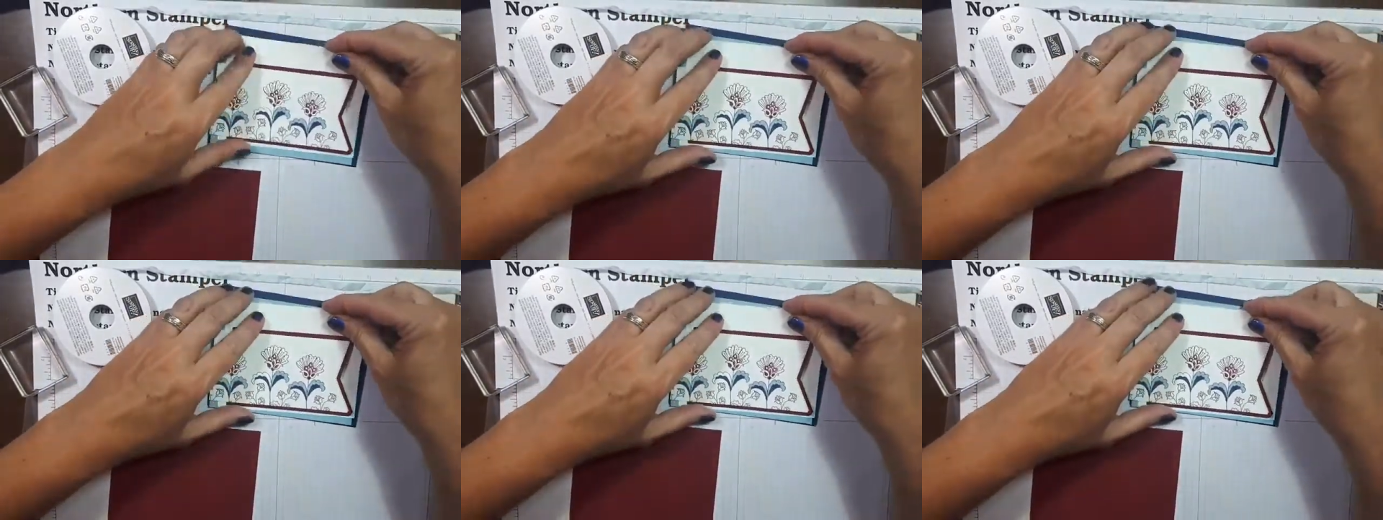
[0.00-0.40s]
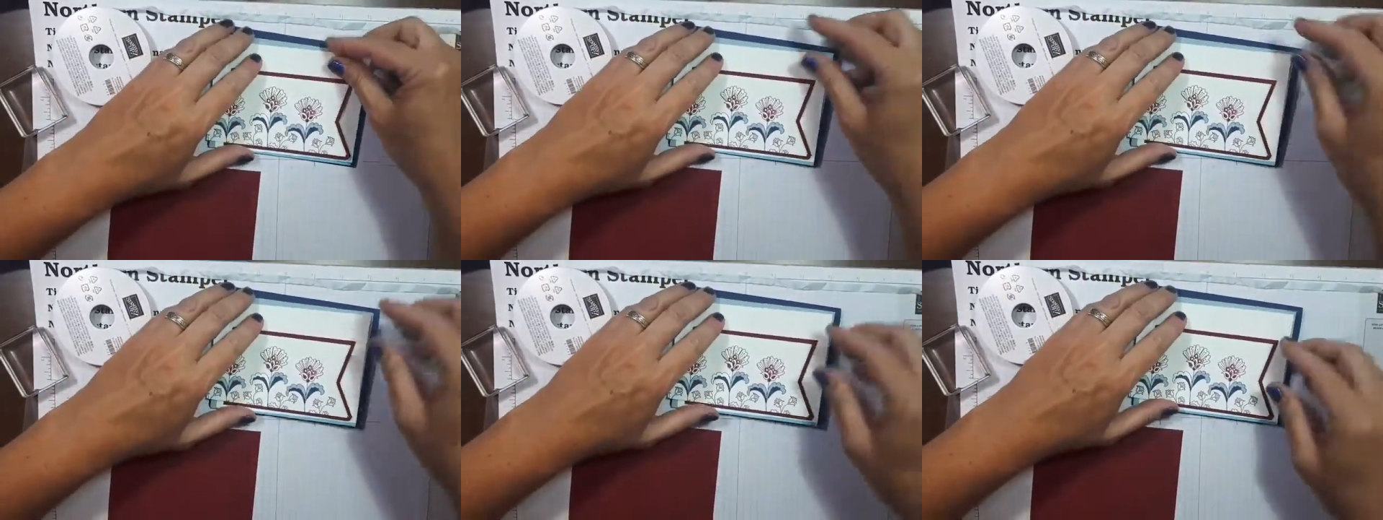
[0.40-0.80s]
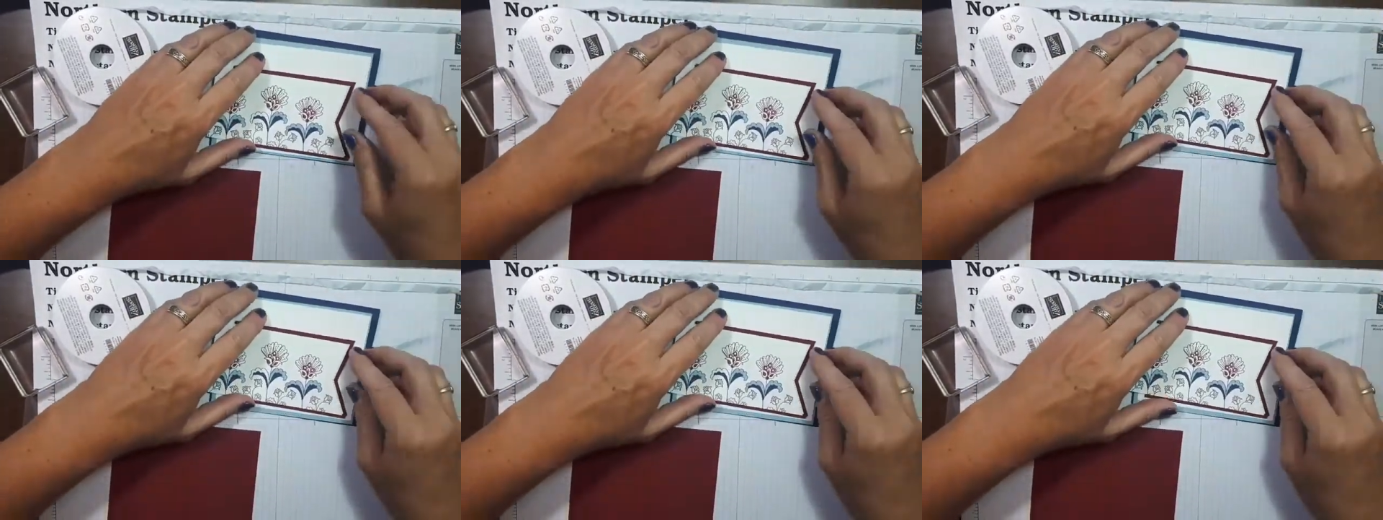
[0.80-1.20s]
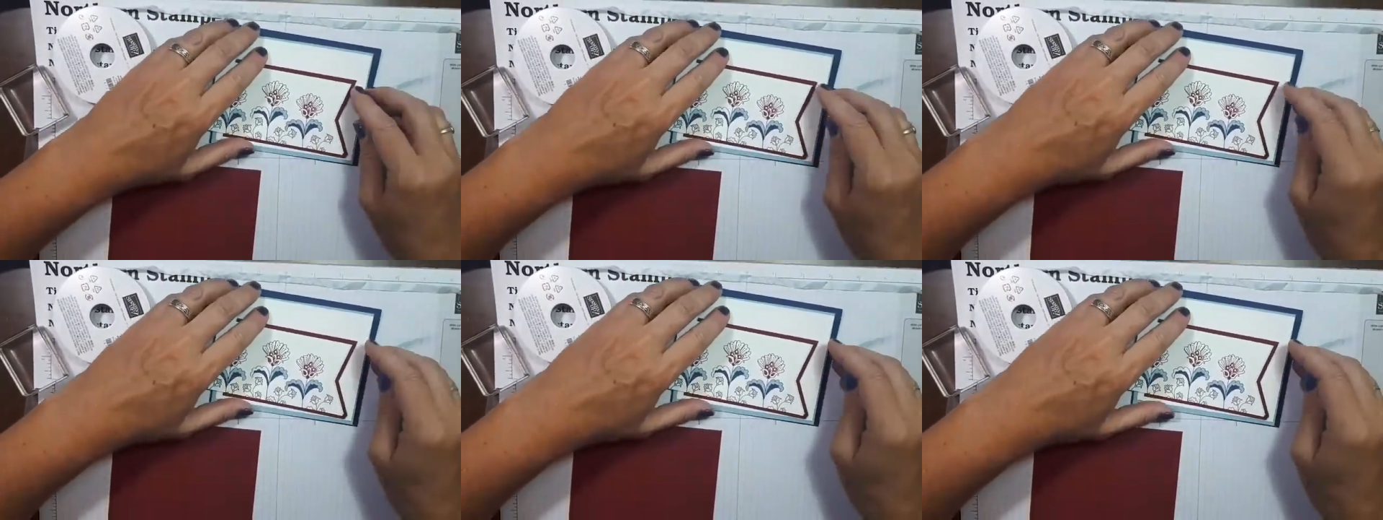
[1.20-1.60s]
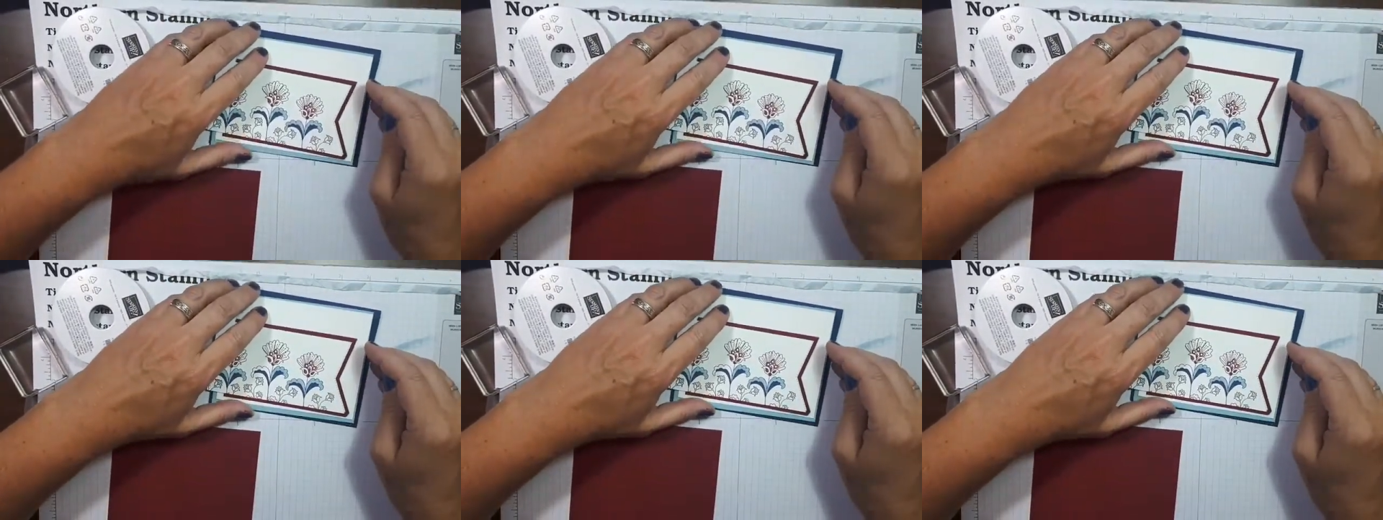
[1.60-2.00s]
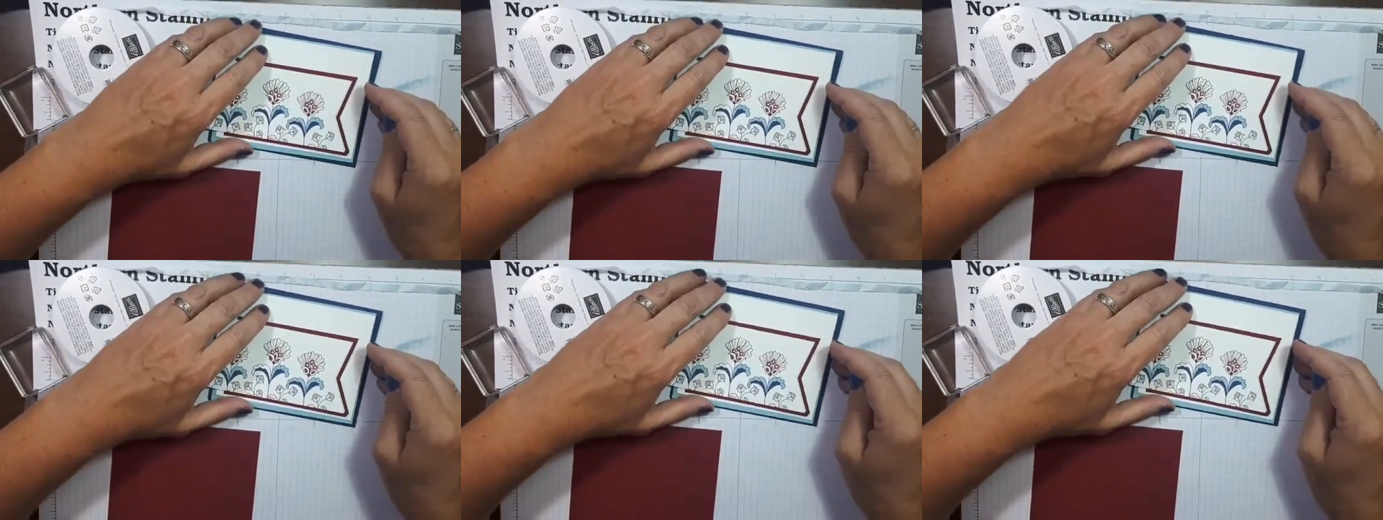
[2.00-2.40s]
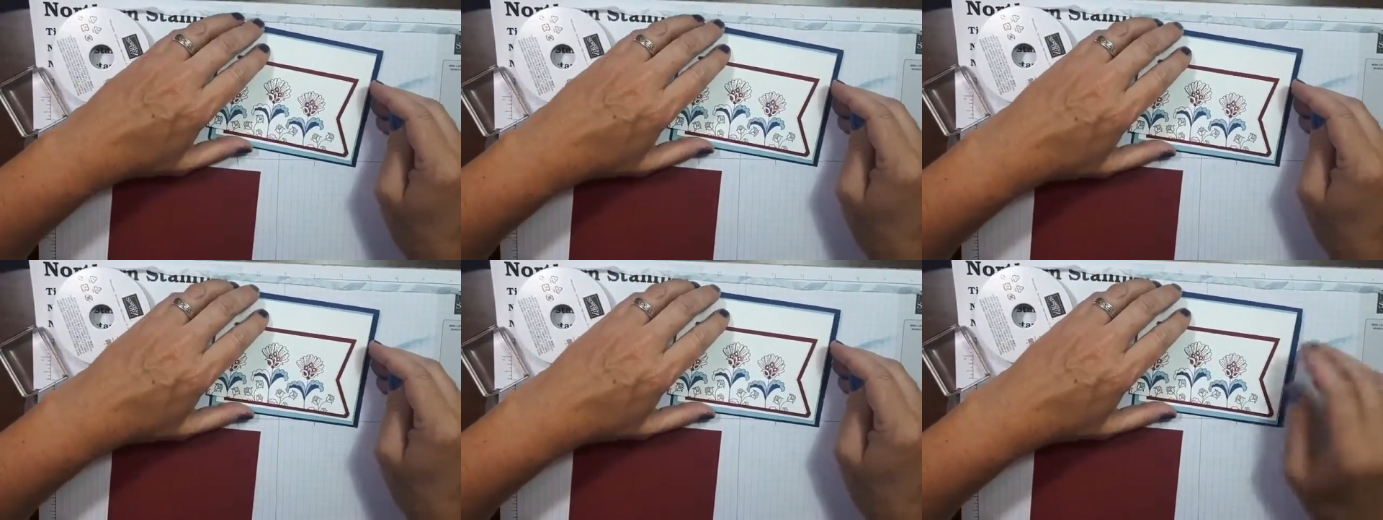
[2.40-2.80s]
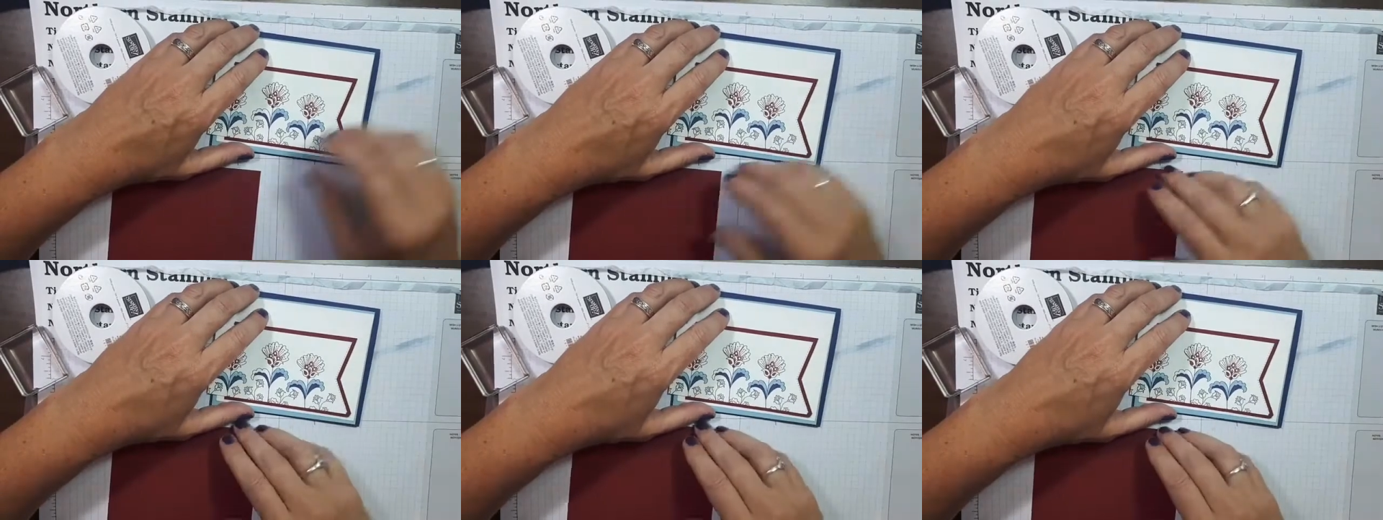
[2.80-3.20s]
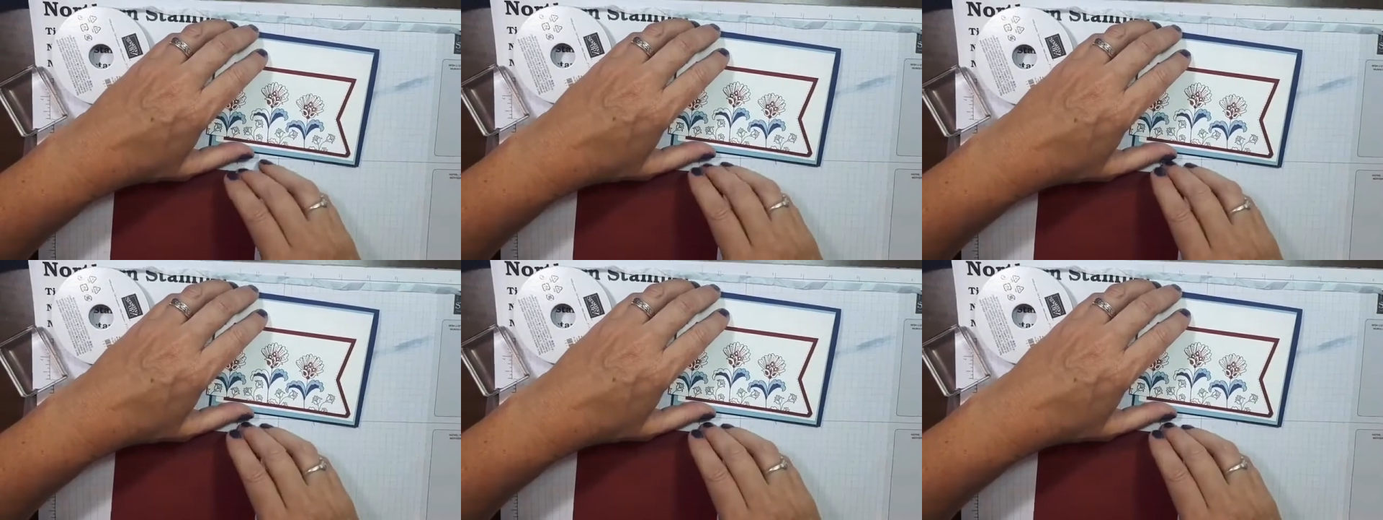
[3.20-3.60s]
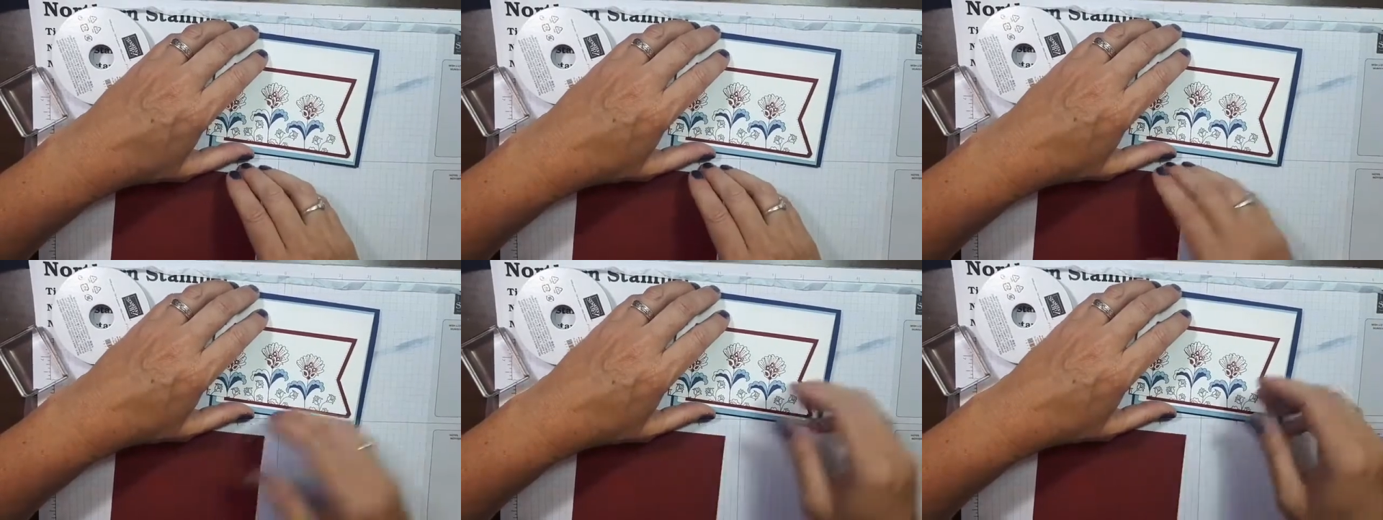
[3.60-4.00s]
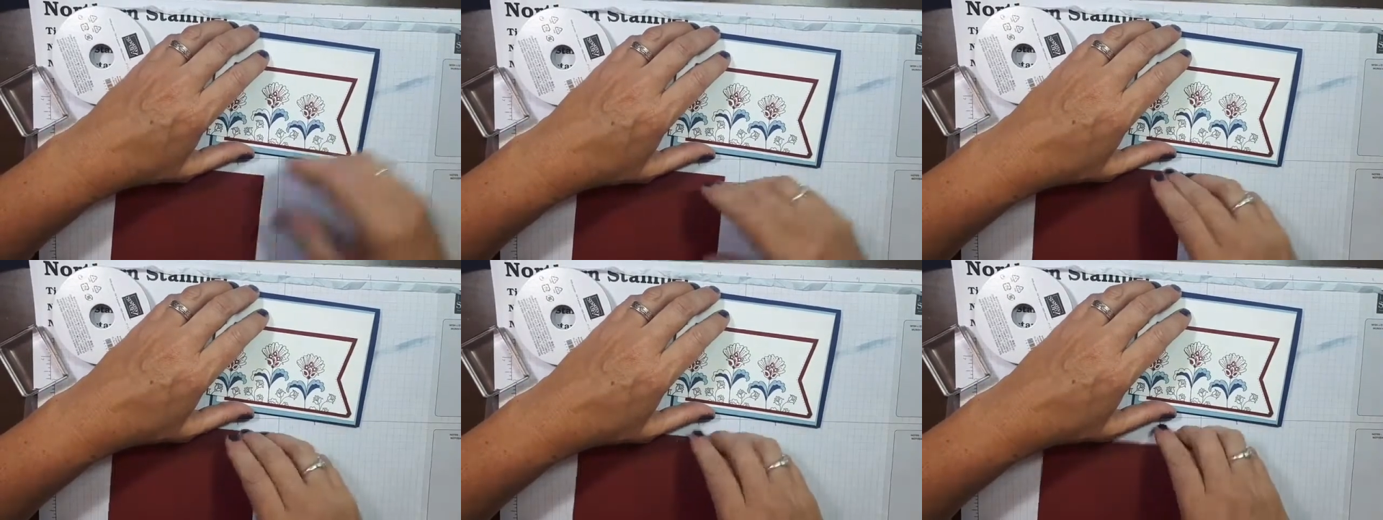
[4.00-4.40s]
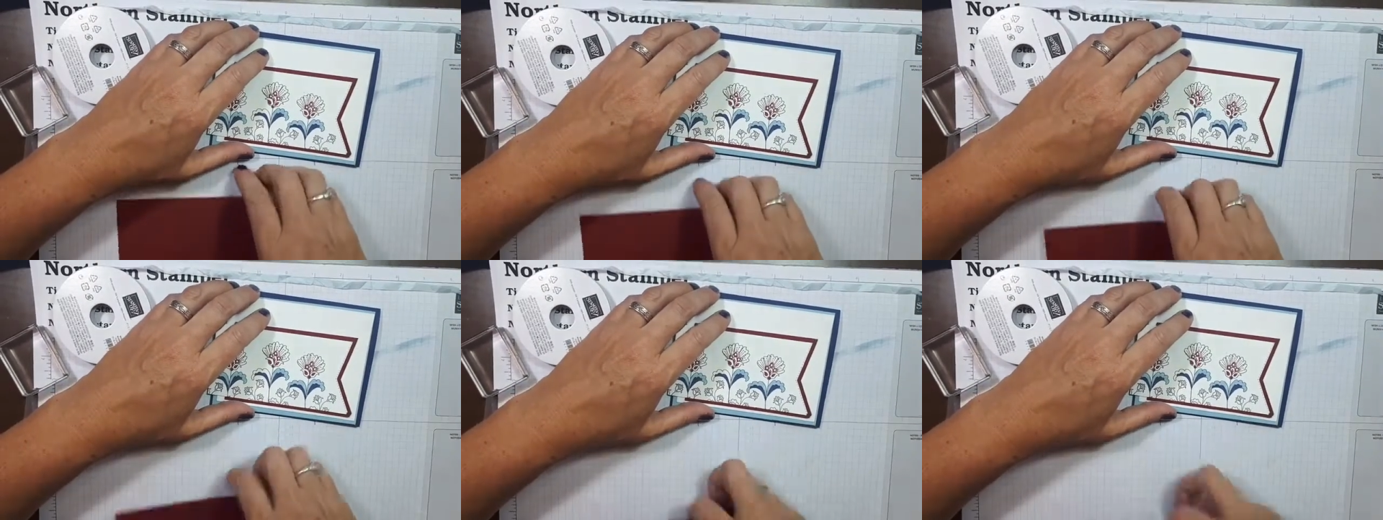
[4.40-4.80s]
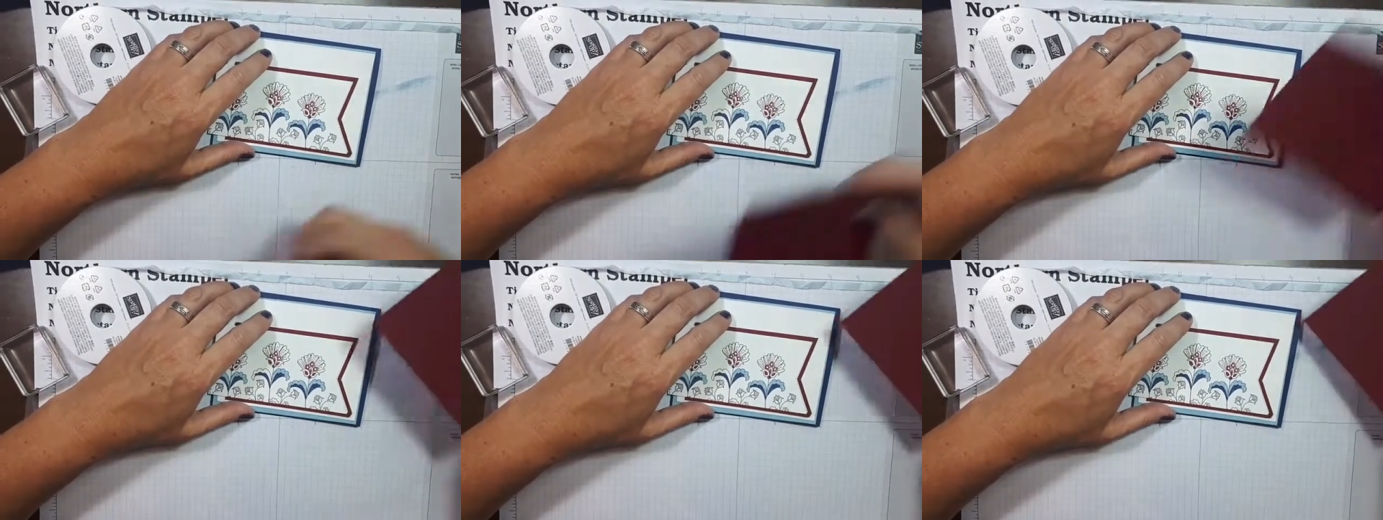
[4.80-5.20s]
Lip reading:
[unreadable: no face in view]